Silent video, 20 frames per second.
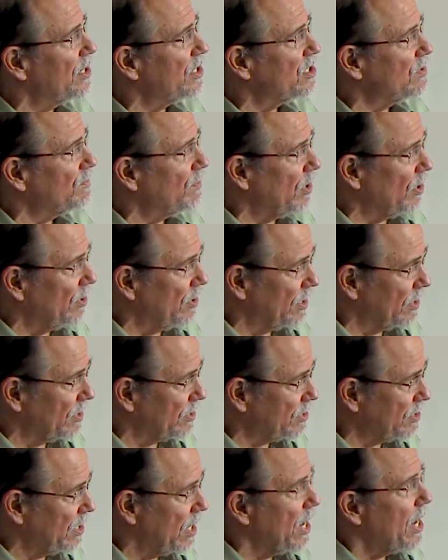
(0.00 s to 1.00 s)

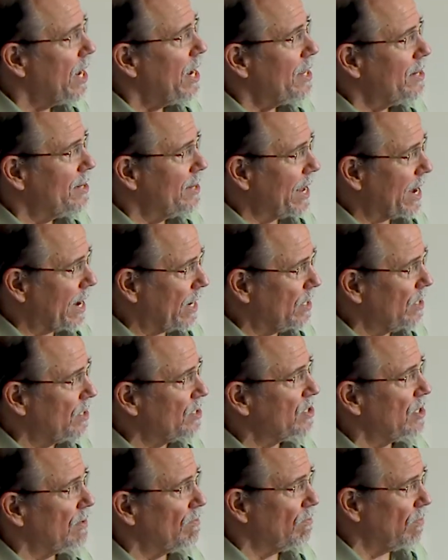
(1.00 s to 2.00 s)
experience, that
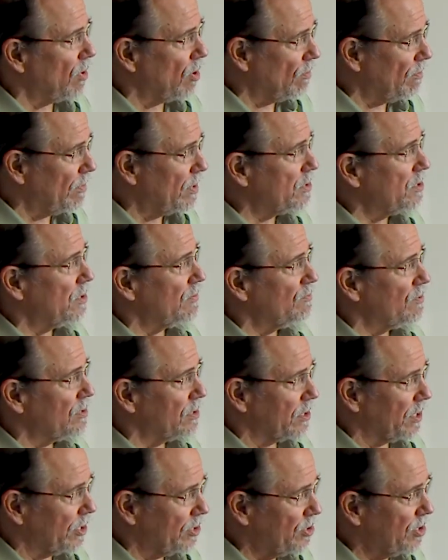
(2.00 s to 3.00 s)
is, a moment of
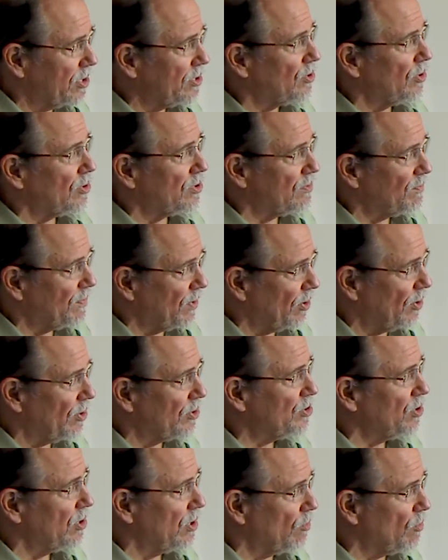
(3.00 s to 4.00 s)
religious or
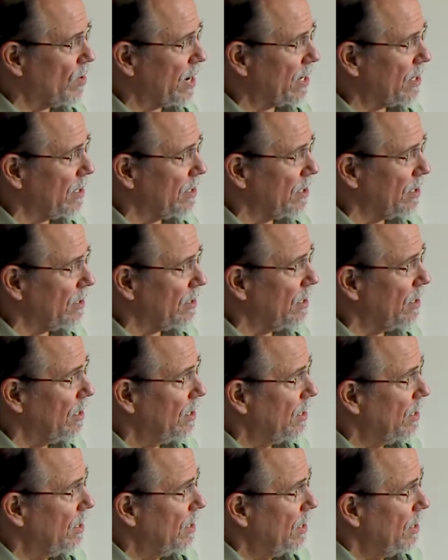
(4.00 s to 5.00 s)
spiritual awakening.
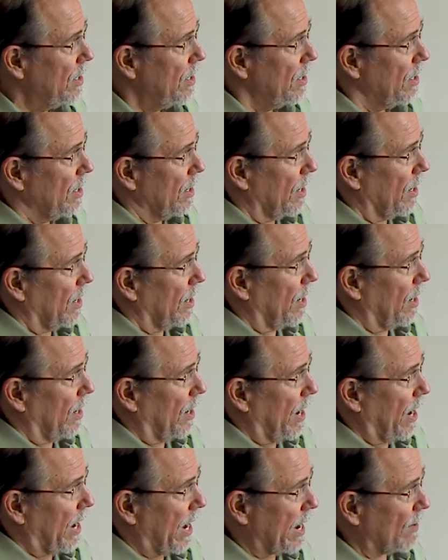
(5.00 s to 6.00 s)

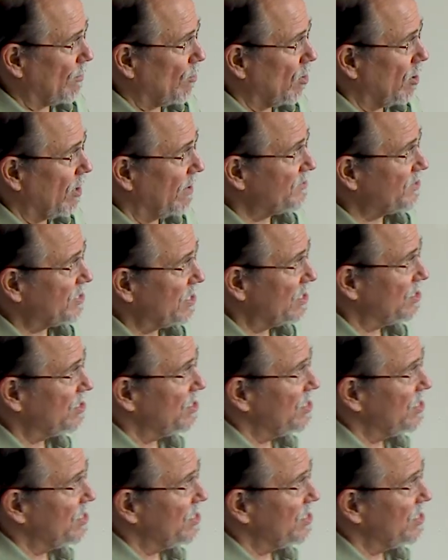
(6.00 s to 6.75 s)
Hameroff sees